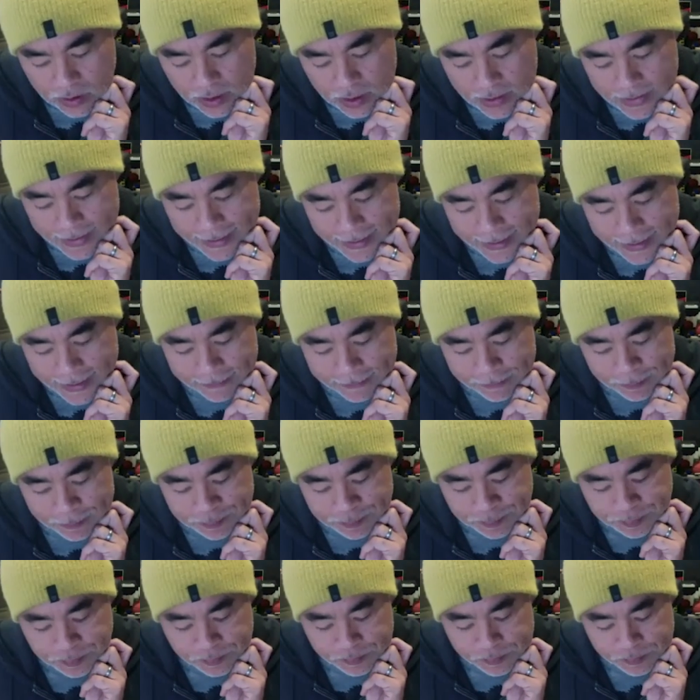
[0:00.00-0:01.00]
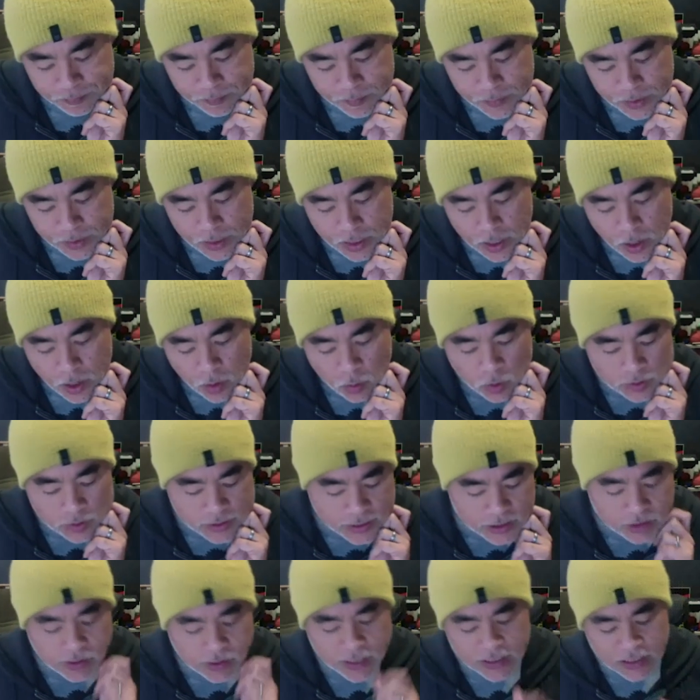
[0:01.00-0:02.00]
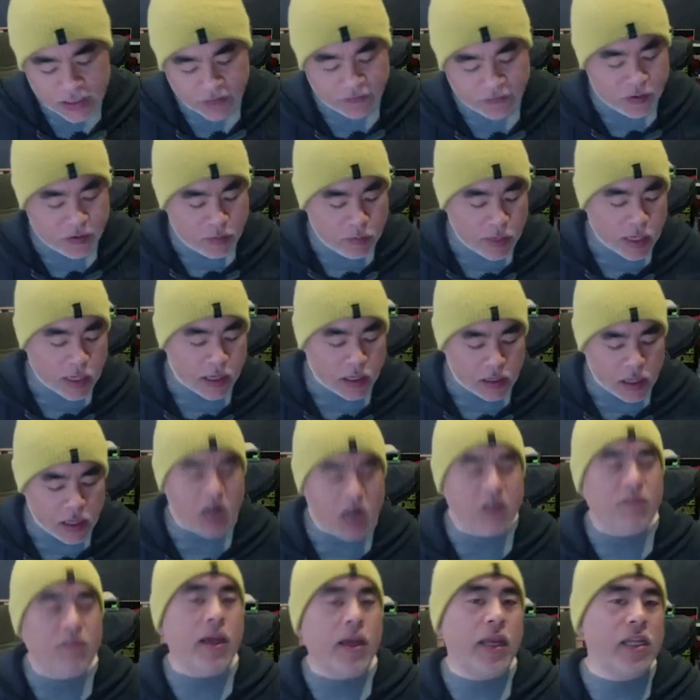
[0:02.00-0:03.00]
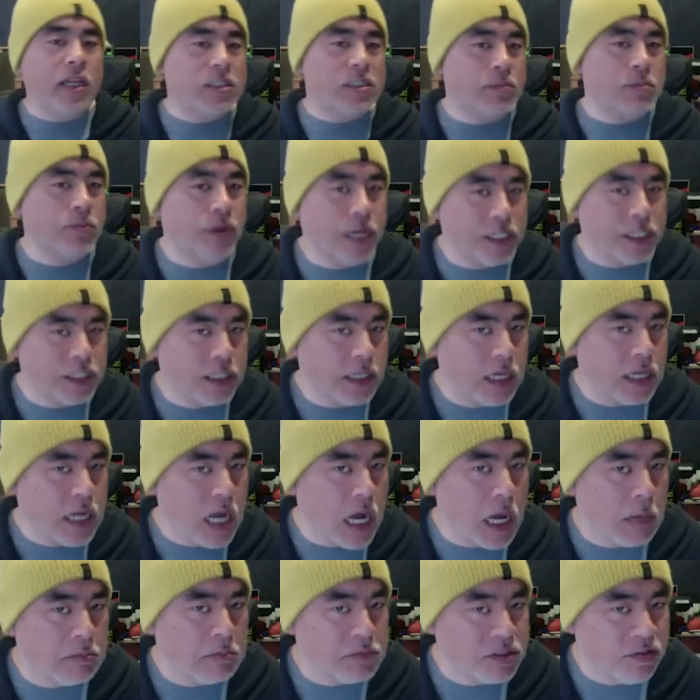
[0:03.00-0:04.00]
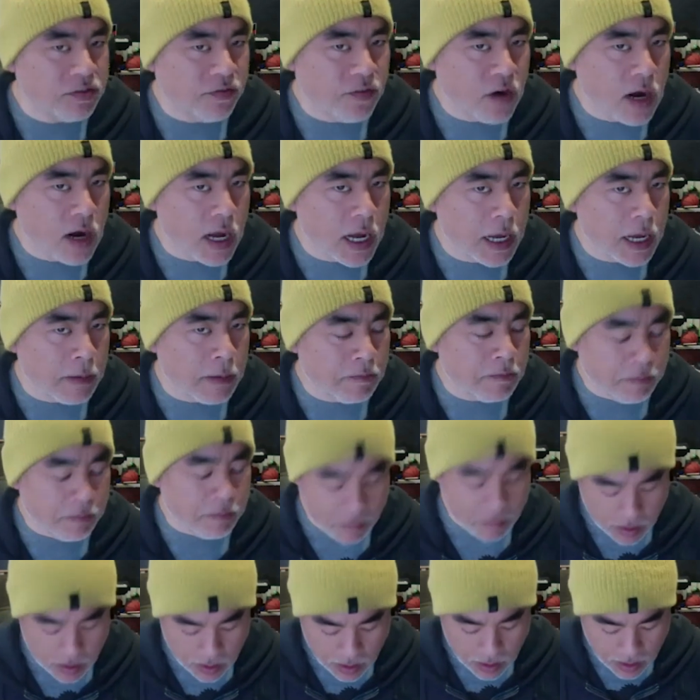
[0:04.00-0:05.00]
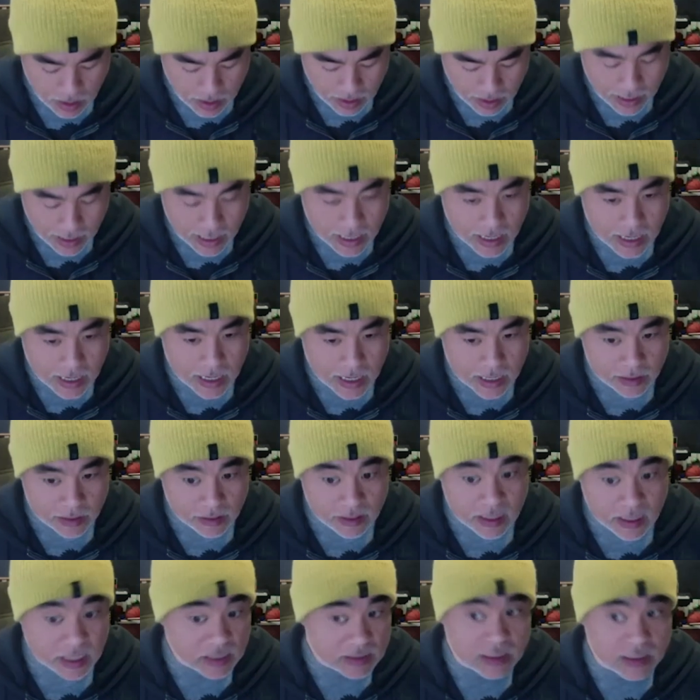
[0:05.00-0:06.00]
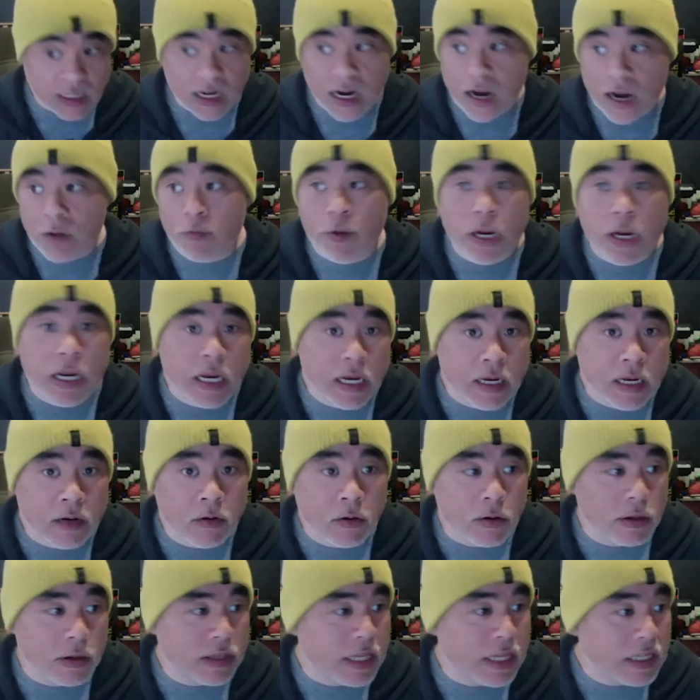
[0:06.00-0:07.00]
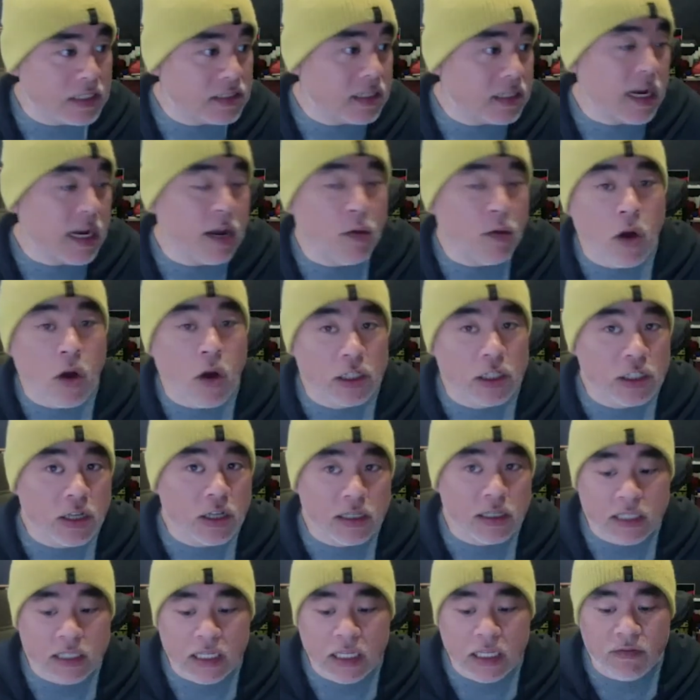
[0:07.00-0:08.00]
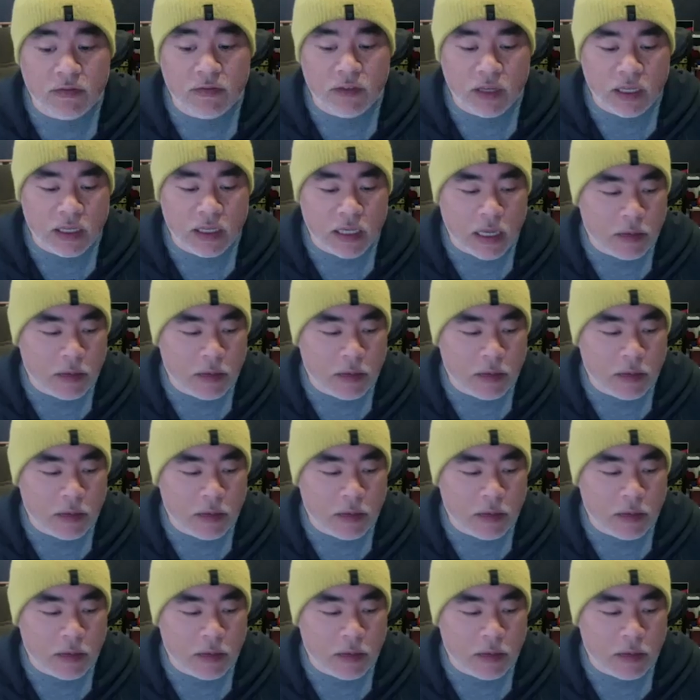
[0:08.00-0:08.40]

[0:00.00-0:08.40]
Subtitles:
Well, it's interesting. For me, a lot of my inspiration comes from things that I read or things that I watch on TV.